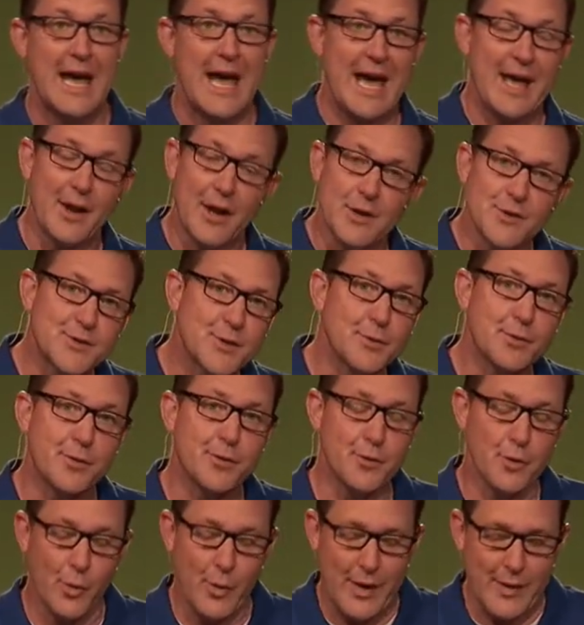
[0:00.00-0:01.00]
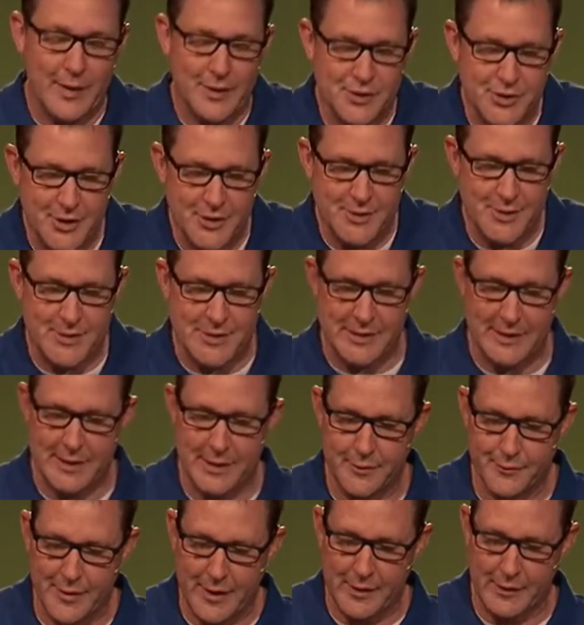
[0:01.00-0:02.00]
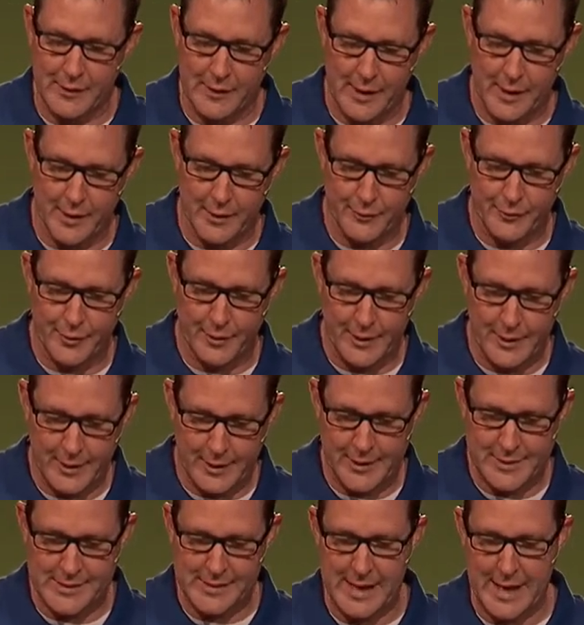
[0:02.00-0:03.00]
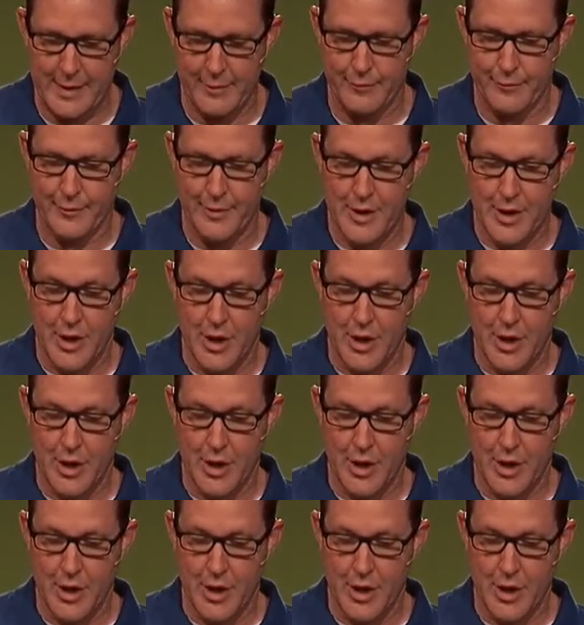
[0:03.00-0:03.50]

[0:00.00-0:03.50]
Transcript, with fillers: and also through the way that Jesus lived and loved in his life.